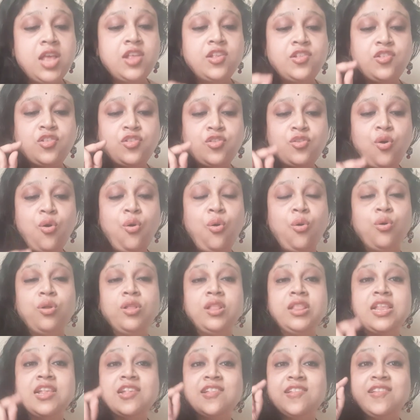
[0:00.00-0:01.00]
So
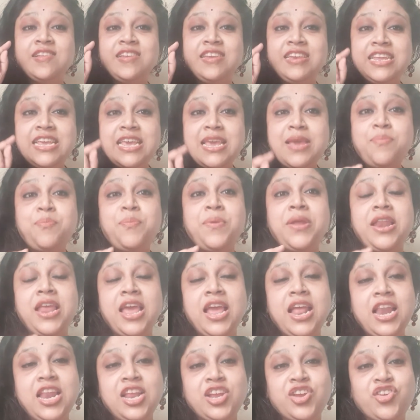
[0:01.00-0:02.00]
this deep
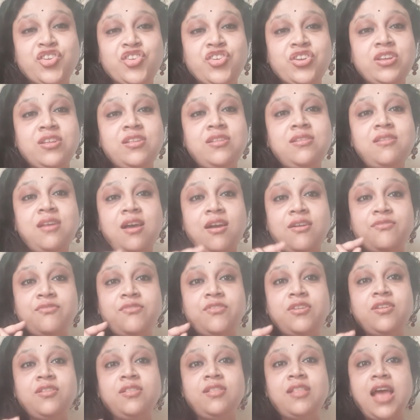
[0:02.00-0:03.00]
inhalation,
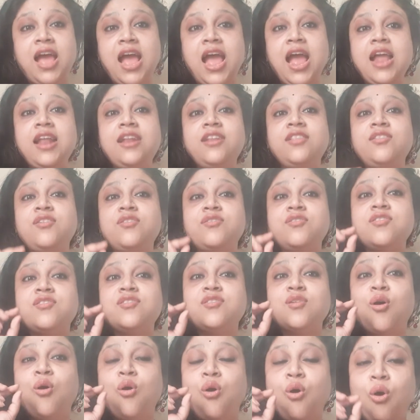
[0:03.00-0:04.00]
after that there
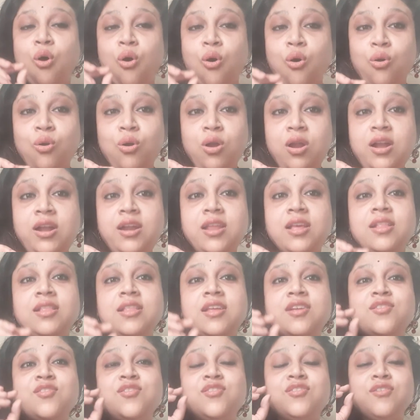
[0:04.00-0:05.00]
is a hold,
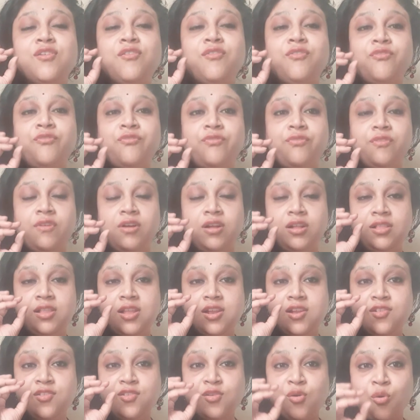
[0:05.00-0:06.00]
there is
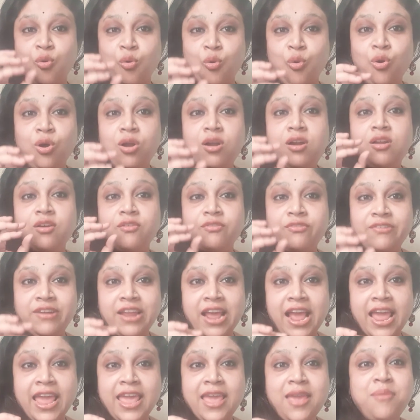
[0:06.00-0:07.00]
a hold of
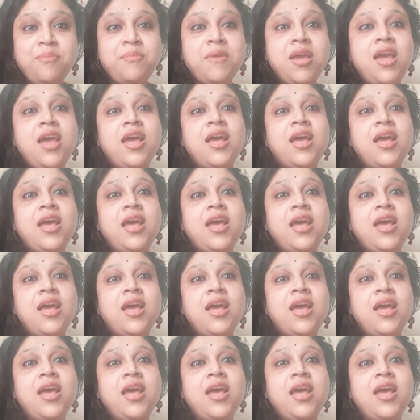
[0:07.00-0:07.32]
time,